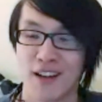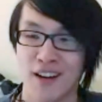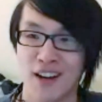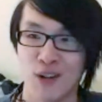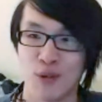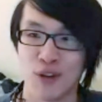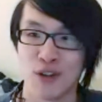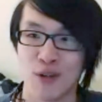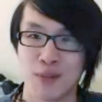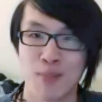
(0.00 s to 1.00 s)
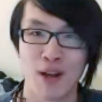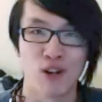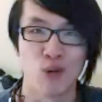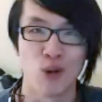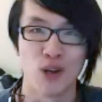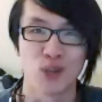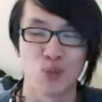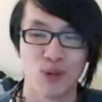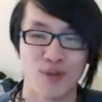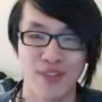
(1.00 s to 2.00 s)
uh, audio is better or worse
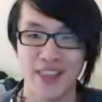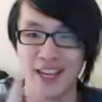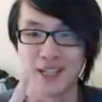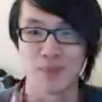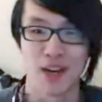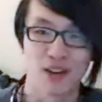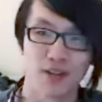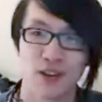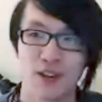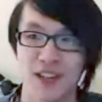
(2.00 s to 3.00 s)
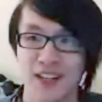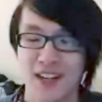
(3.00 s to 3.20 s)
with this microphone.